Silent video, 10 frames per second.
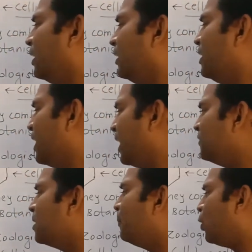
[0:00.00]
they gave
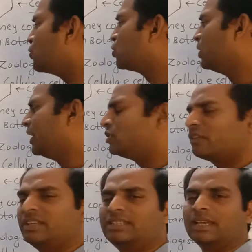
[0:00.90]
some postulates
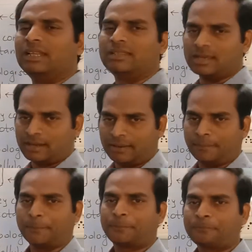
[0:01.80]
of the cell theory,
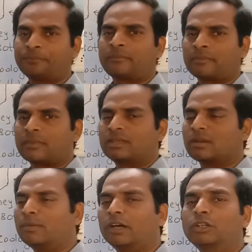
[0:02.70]

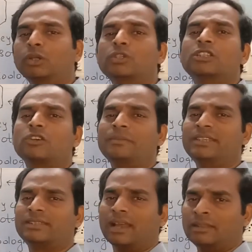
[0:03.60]
some conclusions of
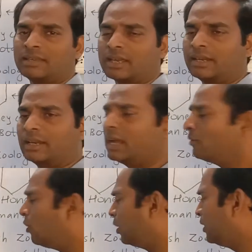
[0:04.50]
the cell theory. Like
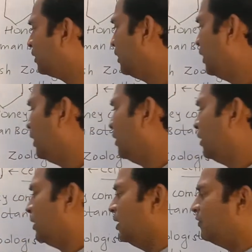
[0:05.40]
what?
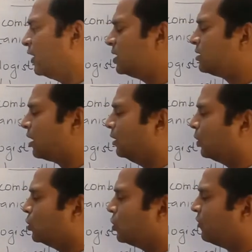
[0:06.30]
The first
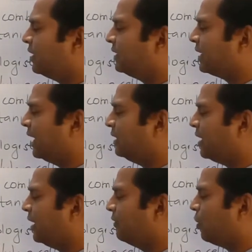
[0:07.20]
conclusion of the cell
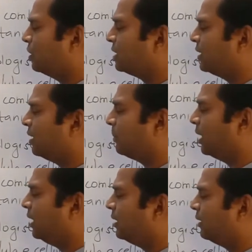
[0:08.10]
theory was nothing
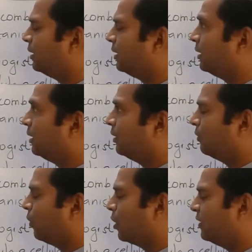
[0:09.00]
but
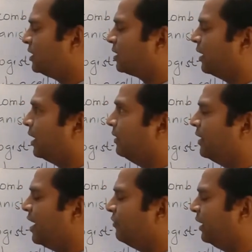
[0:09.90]
what we studied in
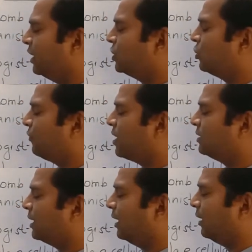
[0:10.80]
the definition of the
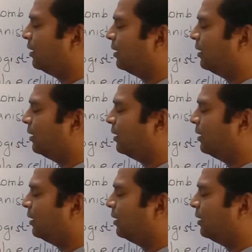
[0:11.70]
cell.